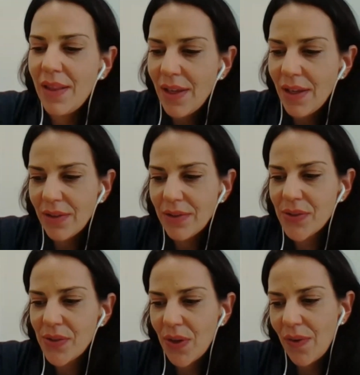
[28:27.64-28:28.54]
I think
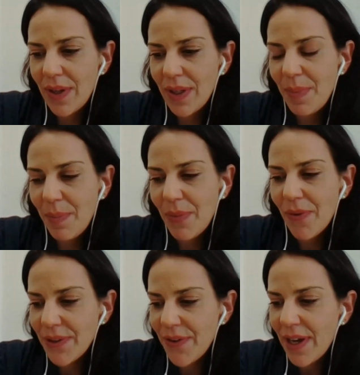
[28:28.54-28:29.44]
so. And
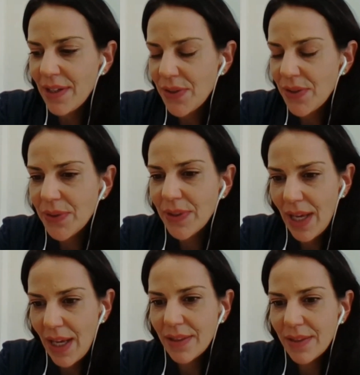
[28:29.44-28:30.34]
people are trying to do
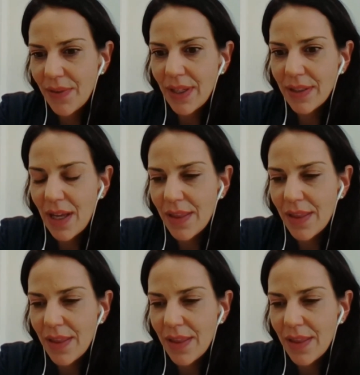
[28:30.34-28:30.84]
that, right?